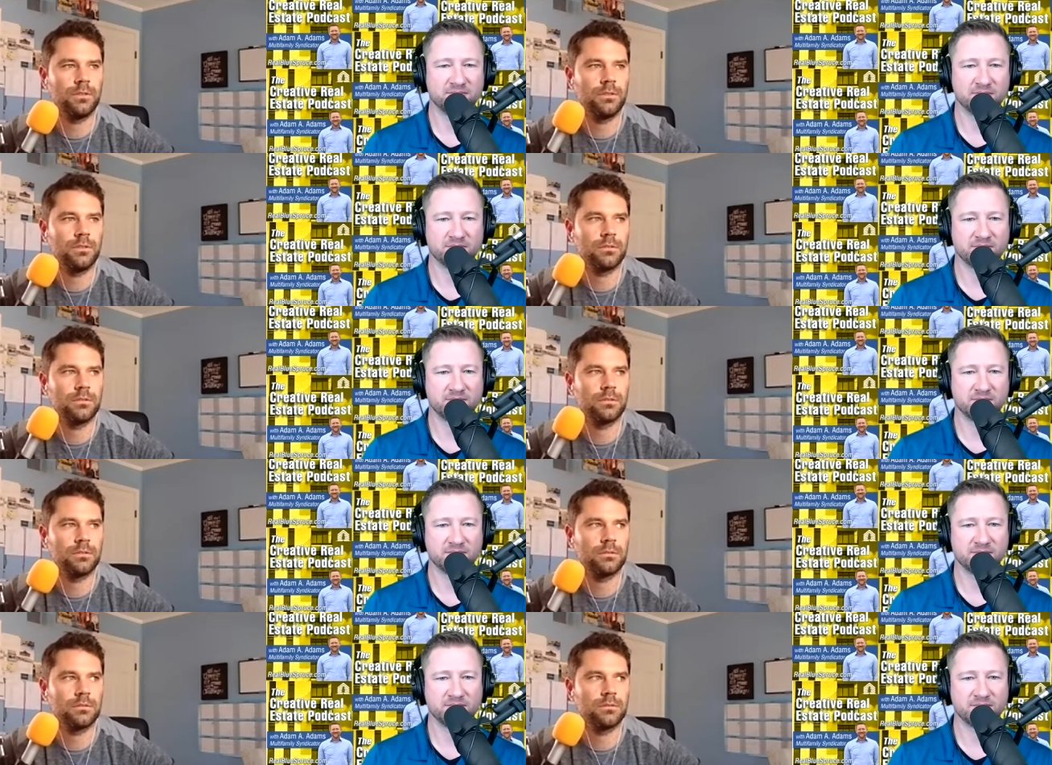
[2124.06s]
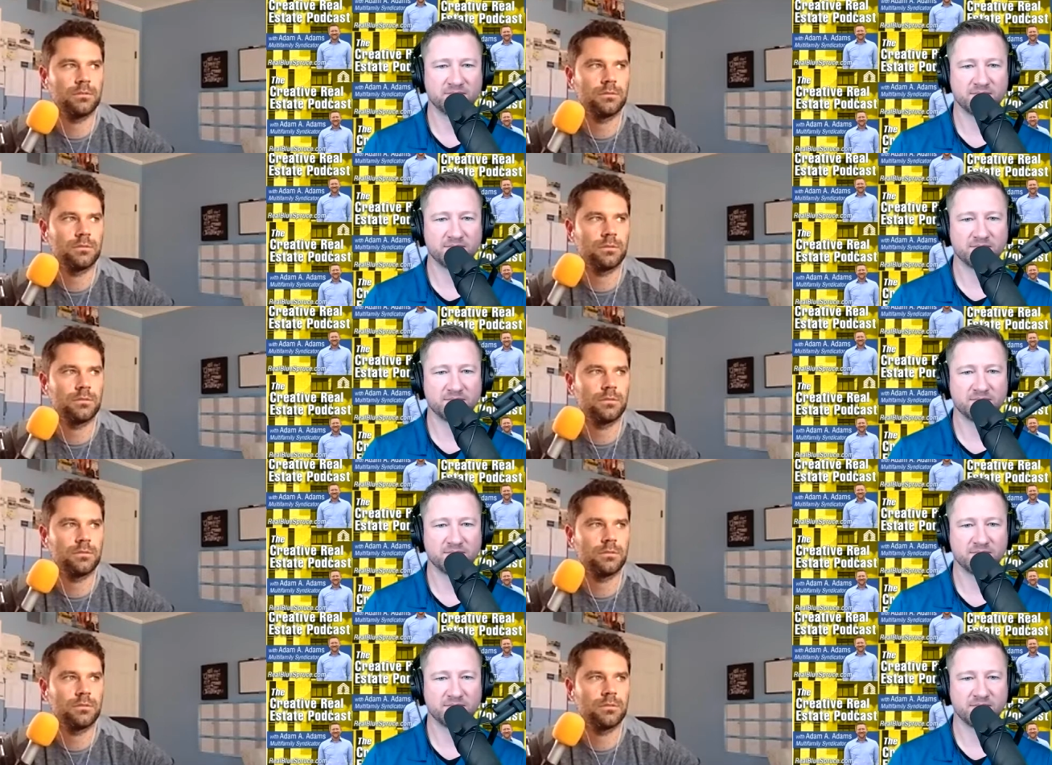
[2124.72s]

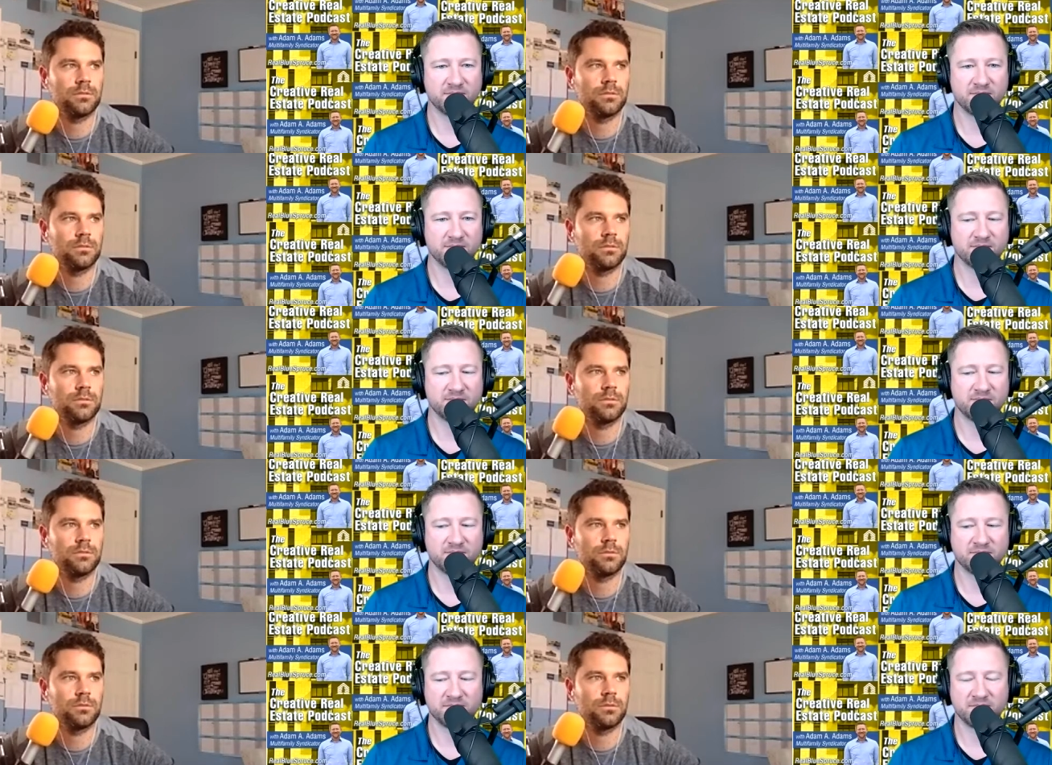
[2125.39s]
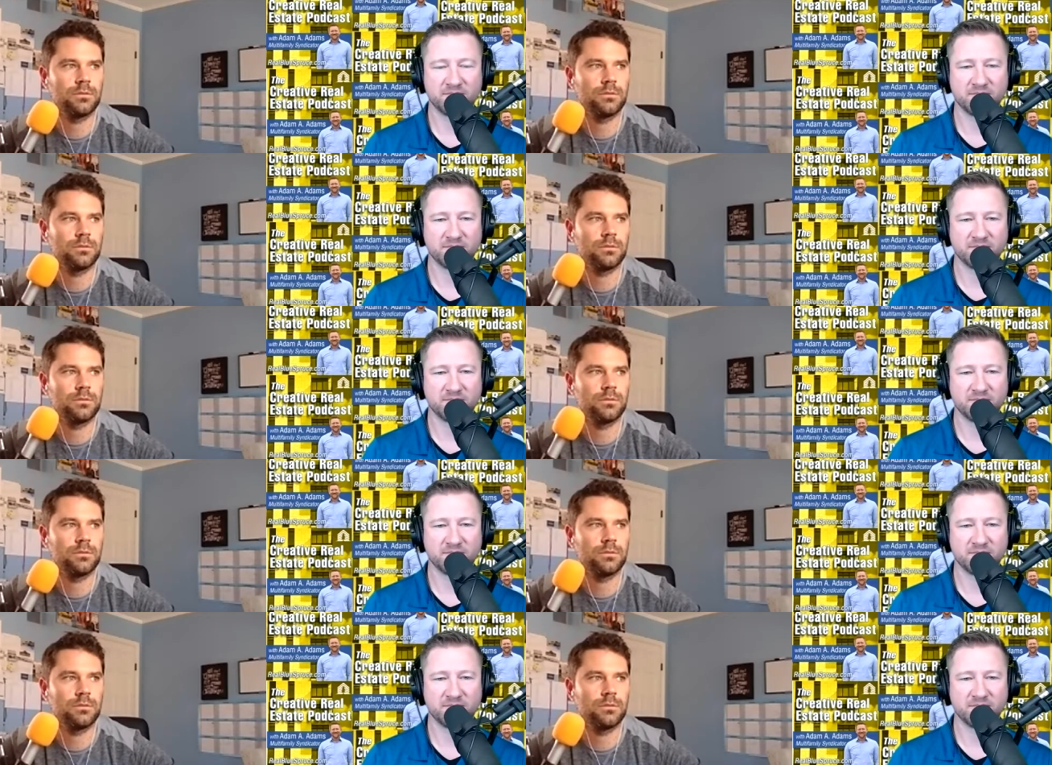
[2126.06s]
(silence)